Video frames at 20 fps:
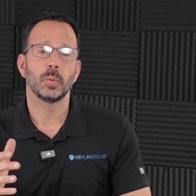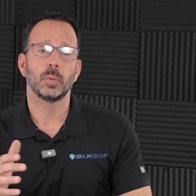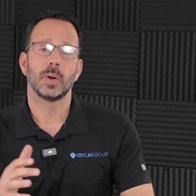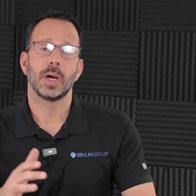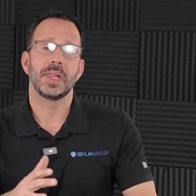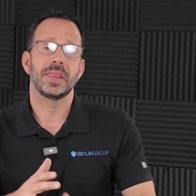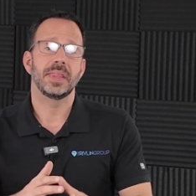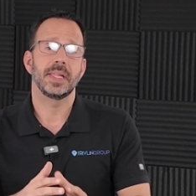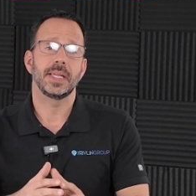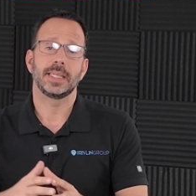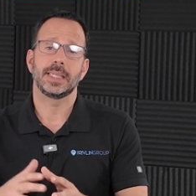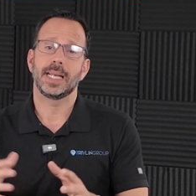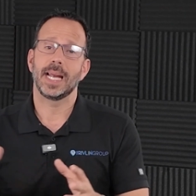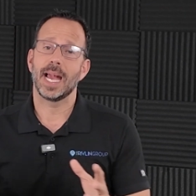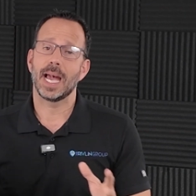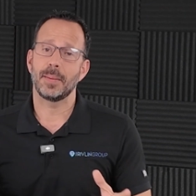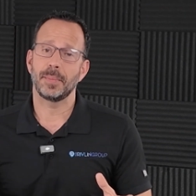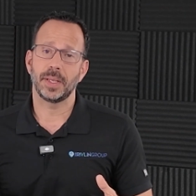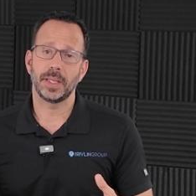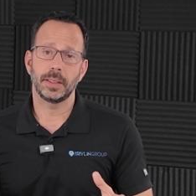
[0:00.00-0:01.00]
run the
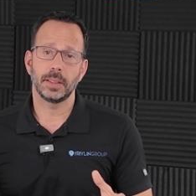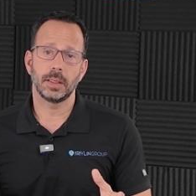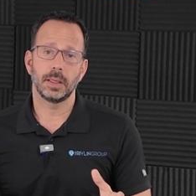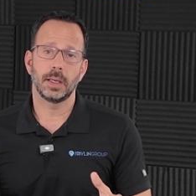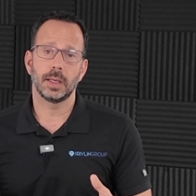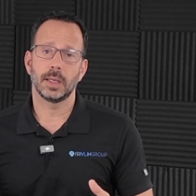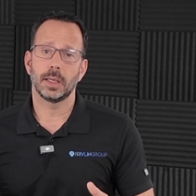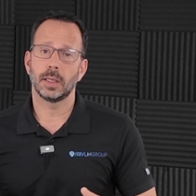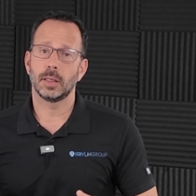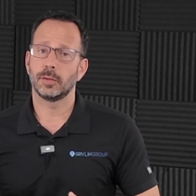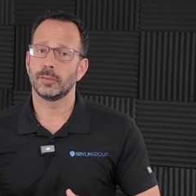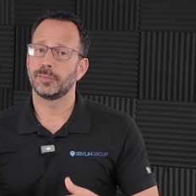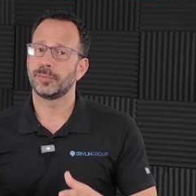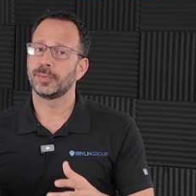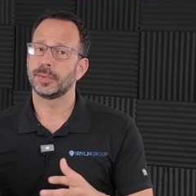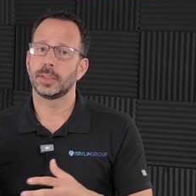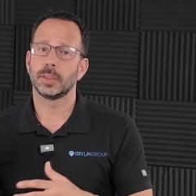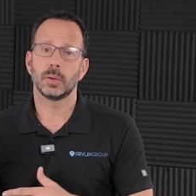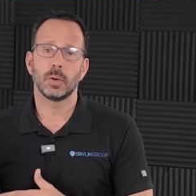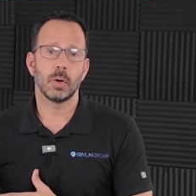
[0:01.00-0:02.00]
gamut of
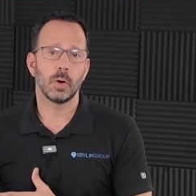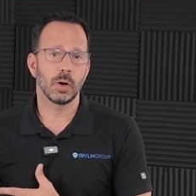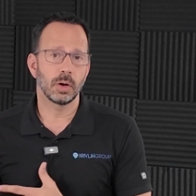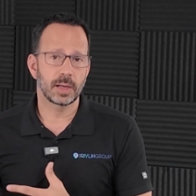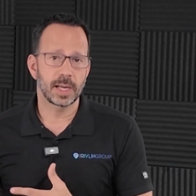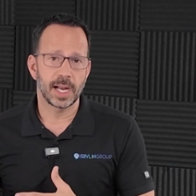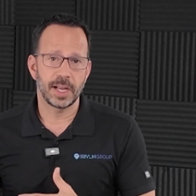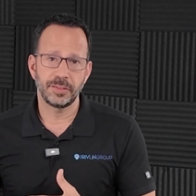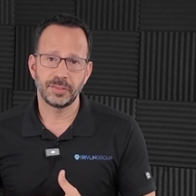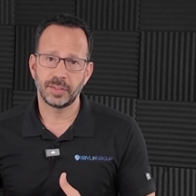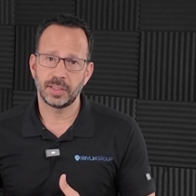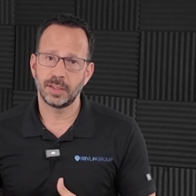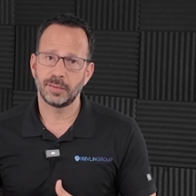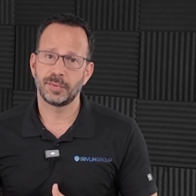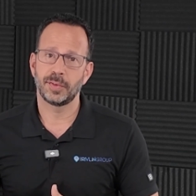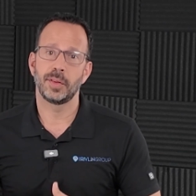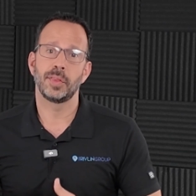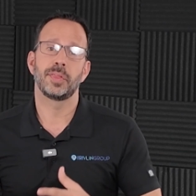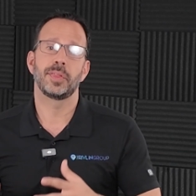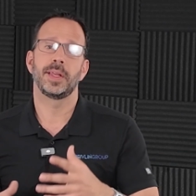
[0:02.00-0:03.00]
all kinds of
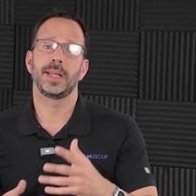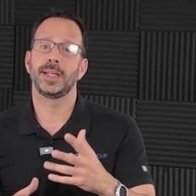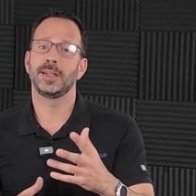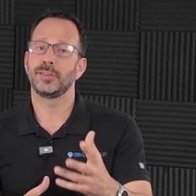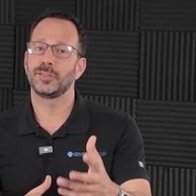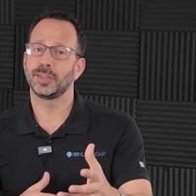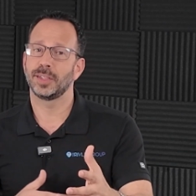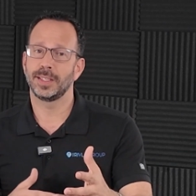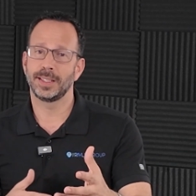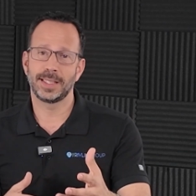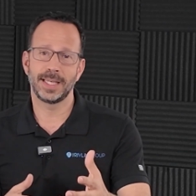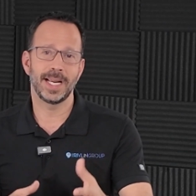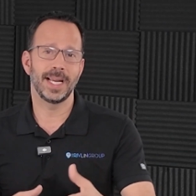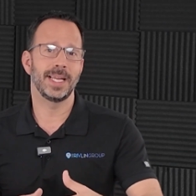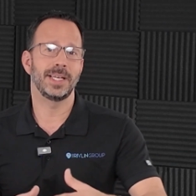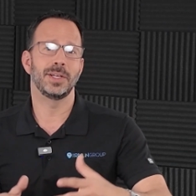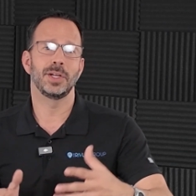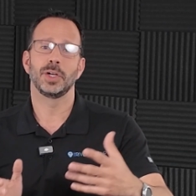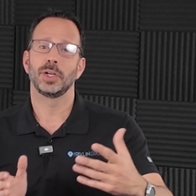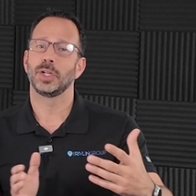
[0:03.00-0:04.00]
different things,
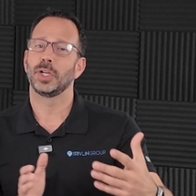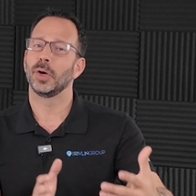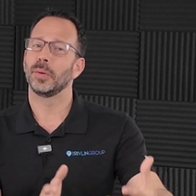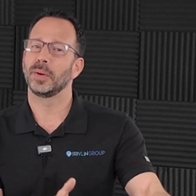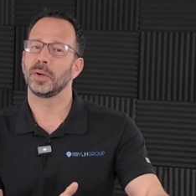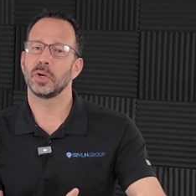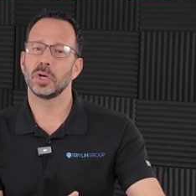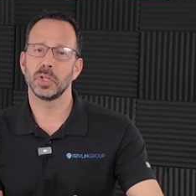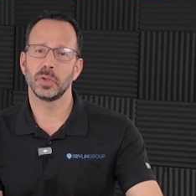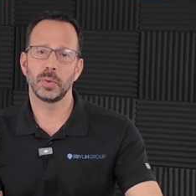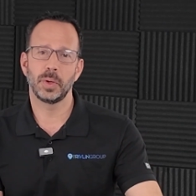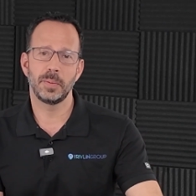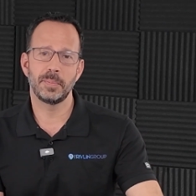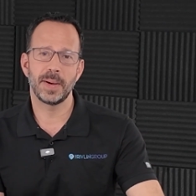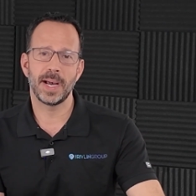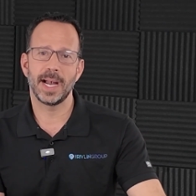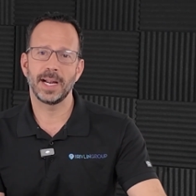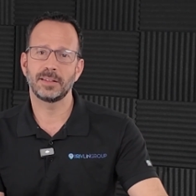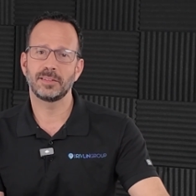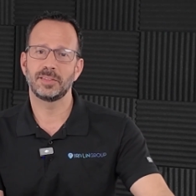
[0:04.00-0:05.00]
again, going all the way
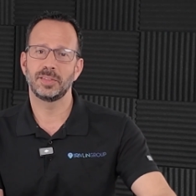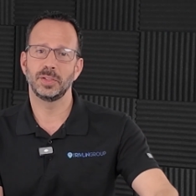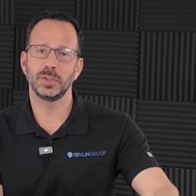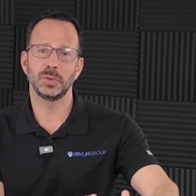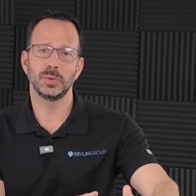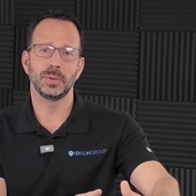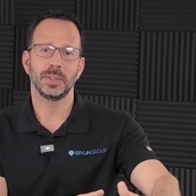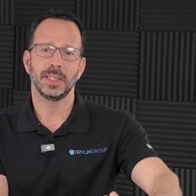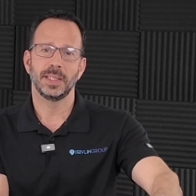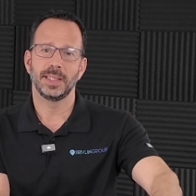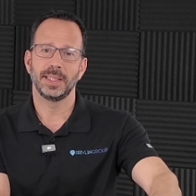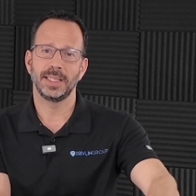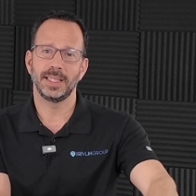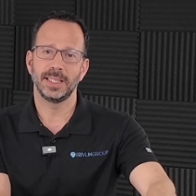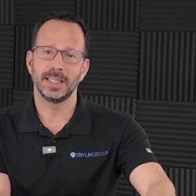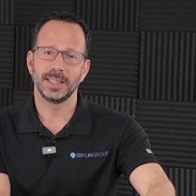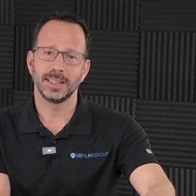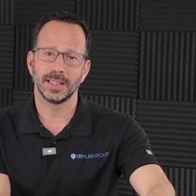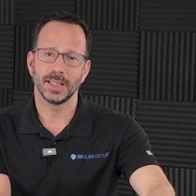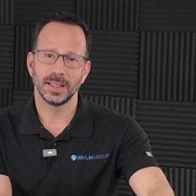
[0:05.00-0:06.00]
back to
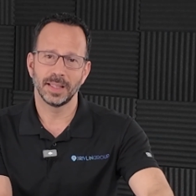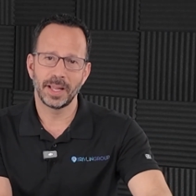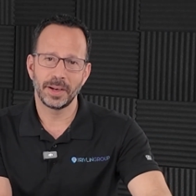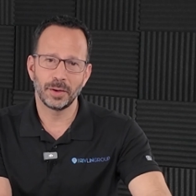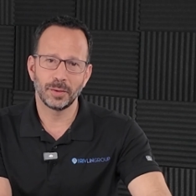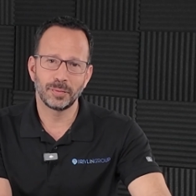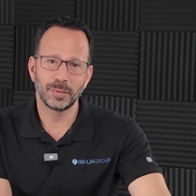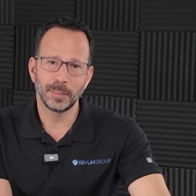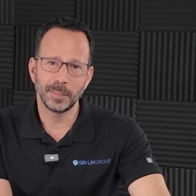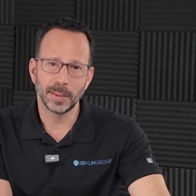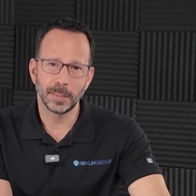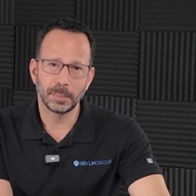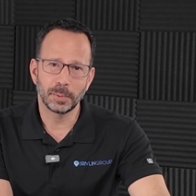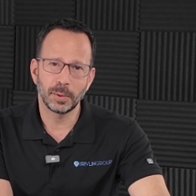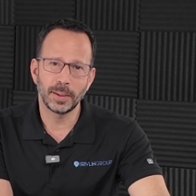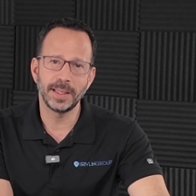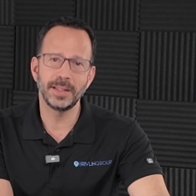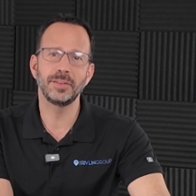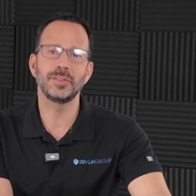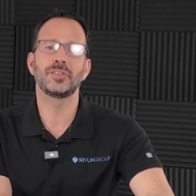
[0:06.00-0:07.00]
the letter from the
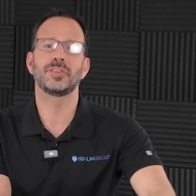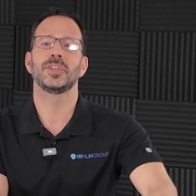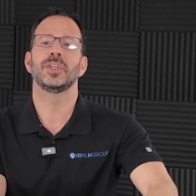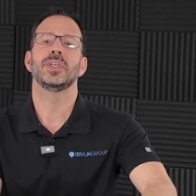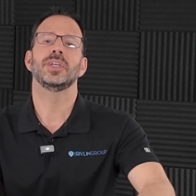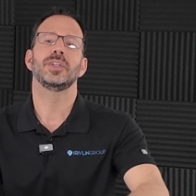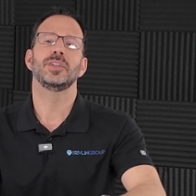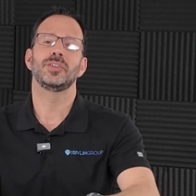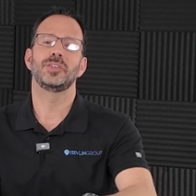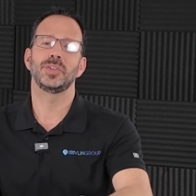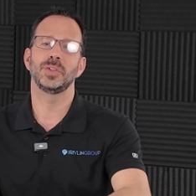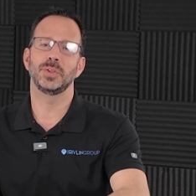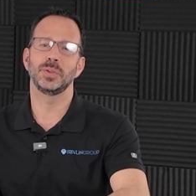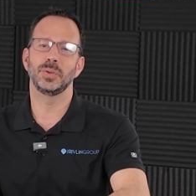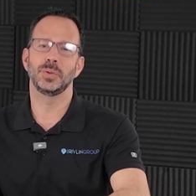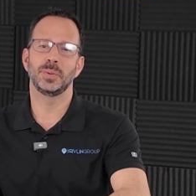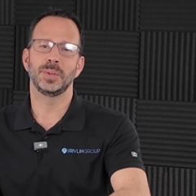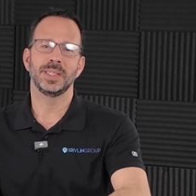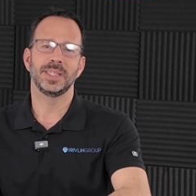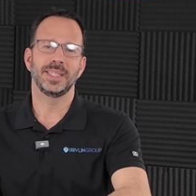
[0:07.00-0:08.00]
prince,
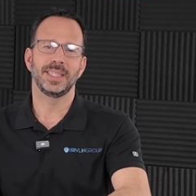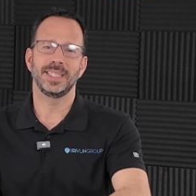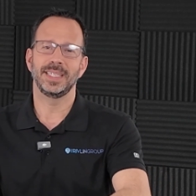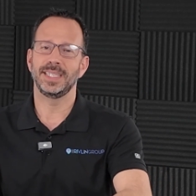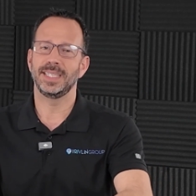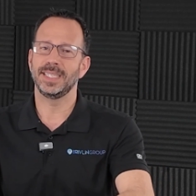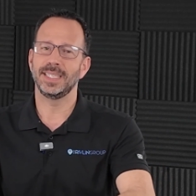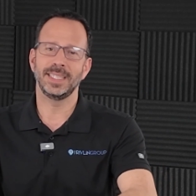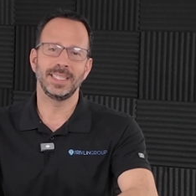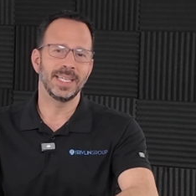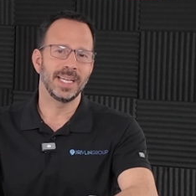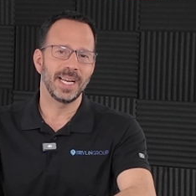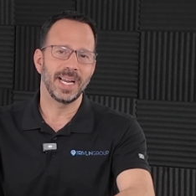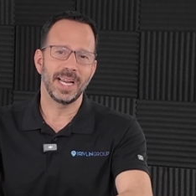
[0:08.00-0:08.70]
to the